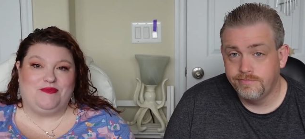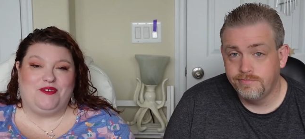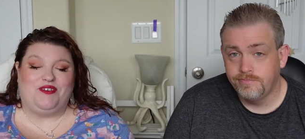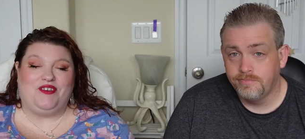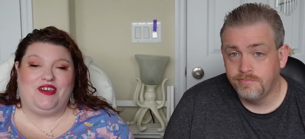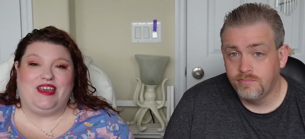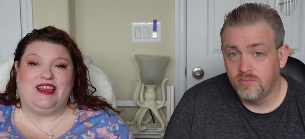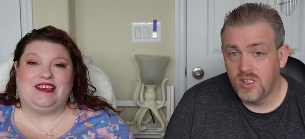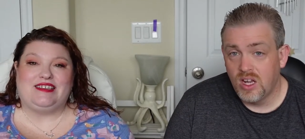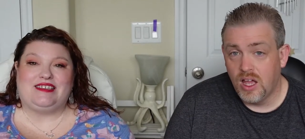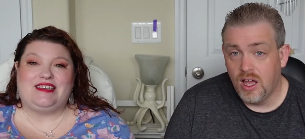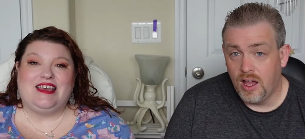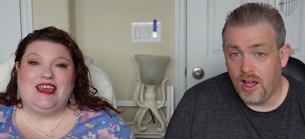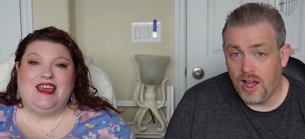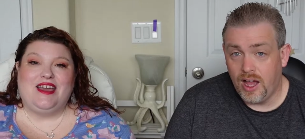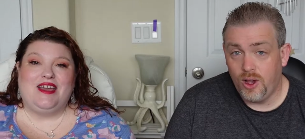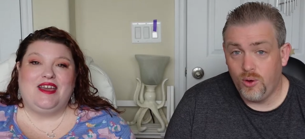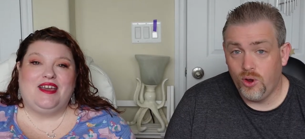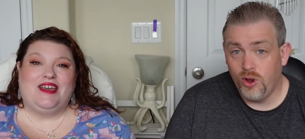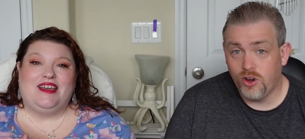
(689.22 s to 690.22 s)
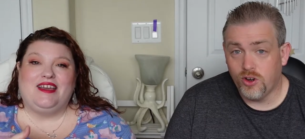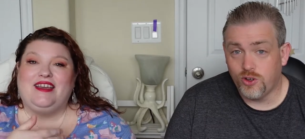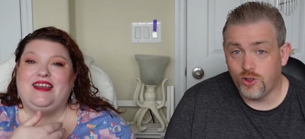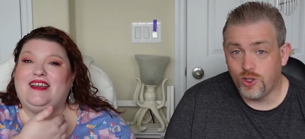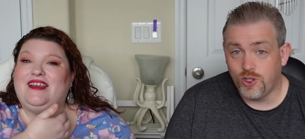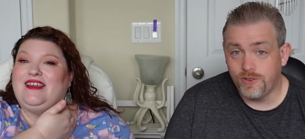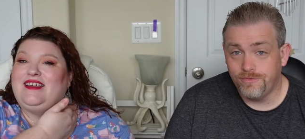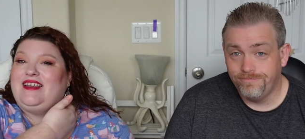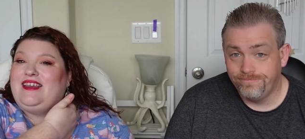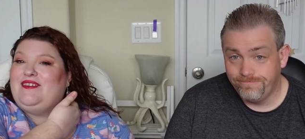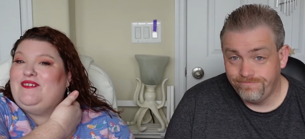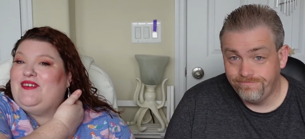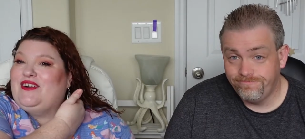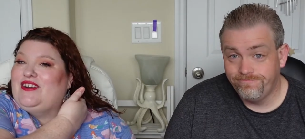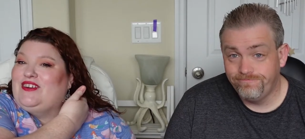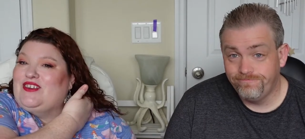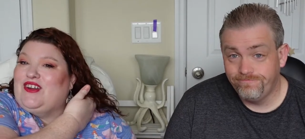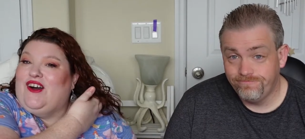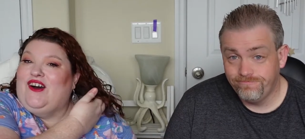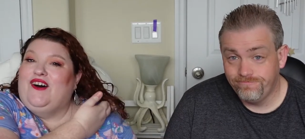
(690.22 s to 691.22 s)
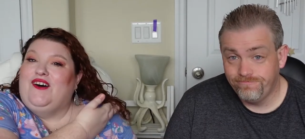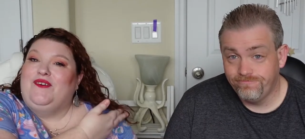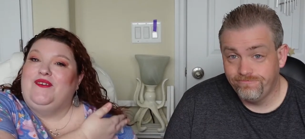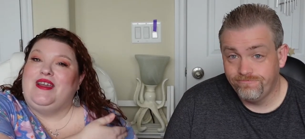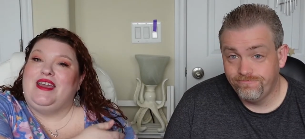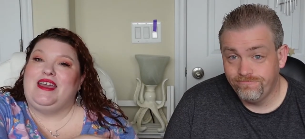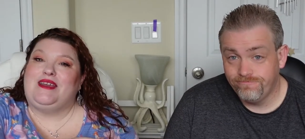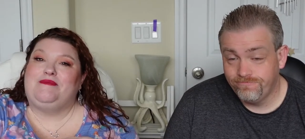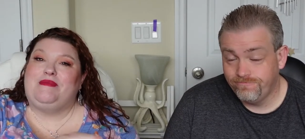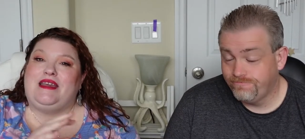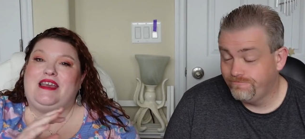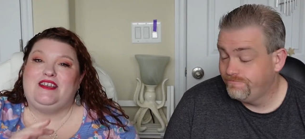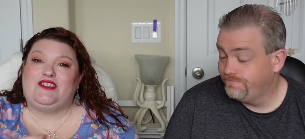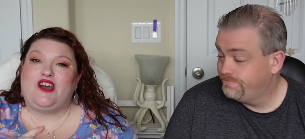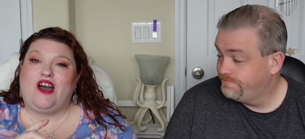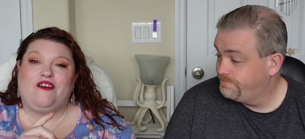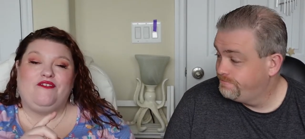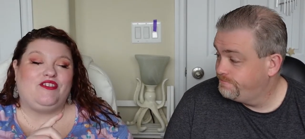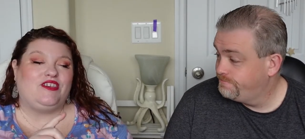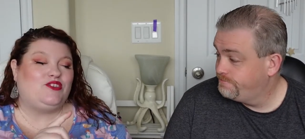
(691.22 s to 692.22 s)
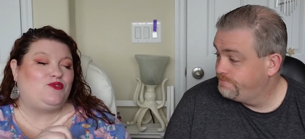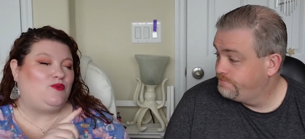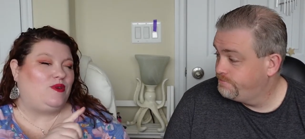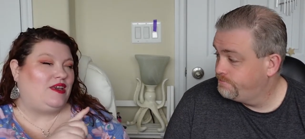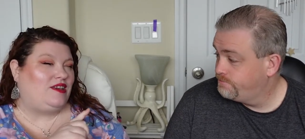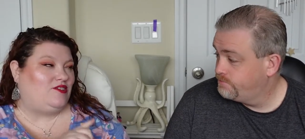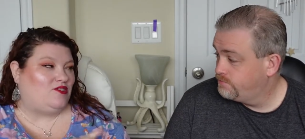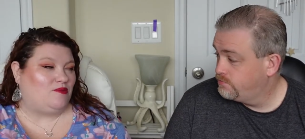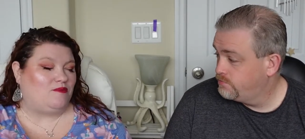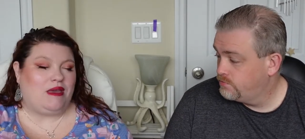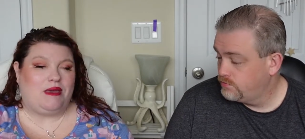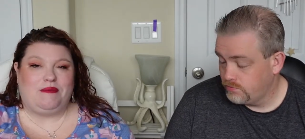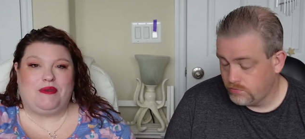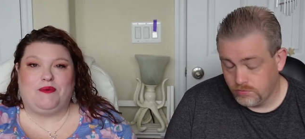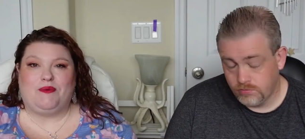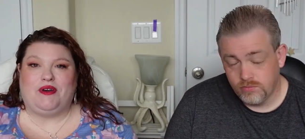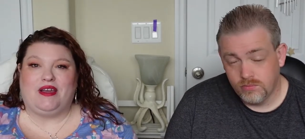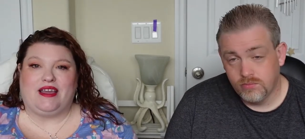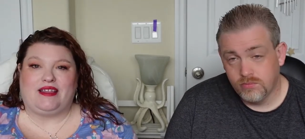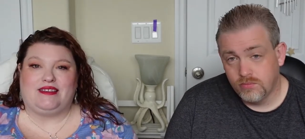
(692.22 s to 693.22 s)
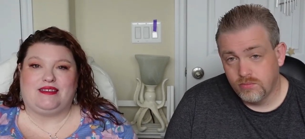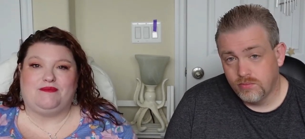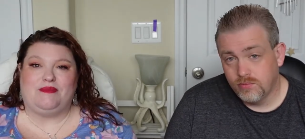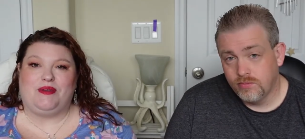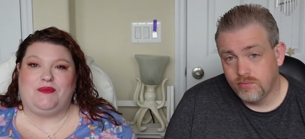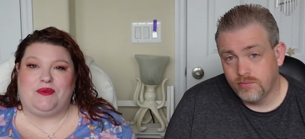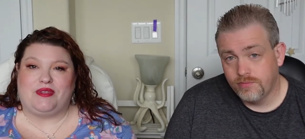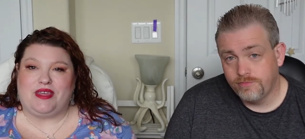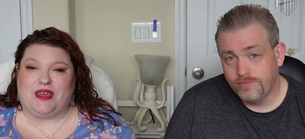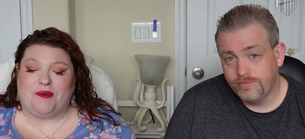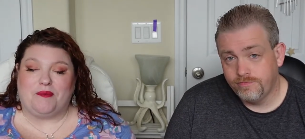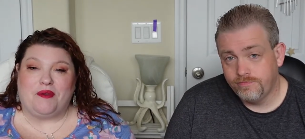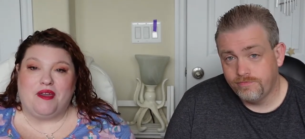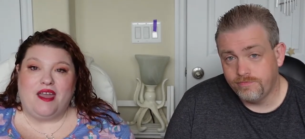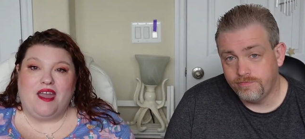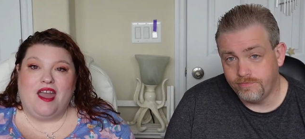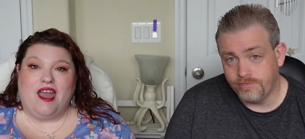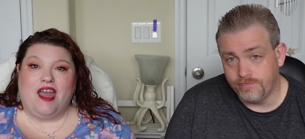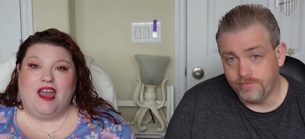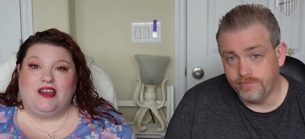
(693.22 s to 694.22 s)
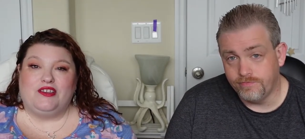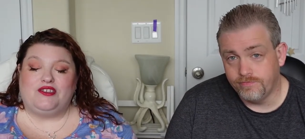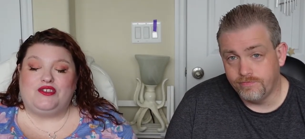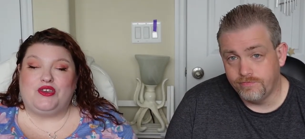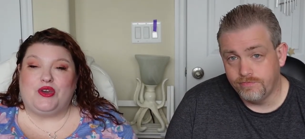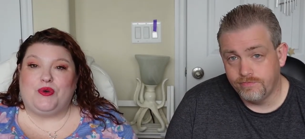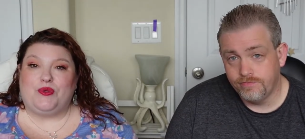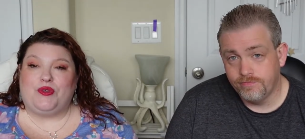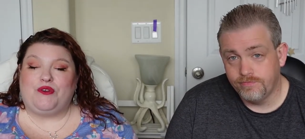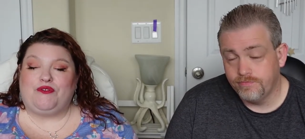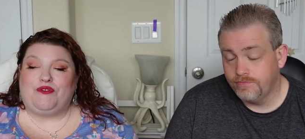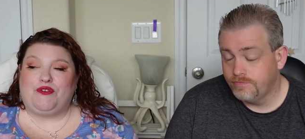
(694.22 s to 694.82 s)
Speaker 1: movies.
Speaker 2: I worked.
Speaker 1: He worked all week, but he's off this week, so maybe we'll get some in with him. Mm -hmm. So the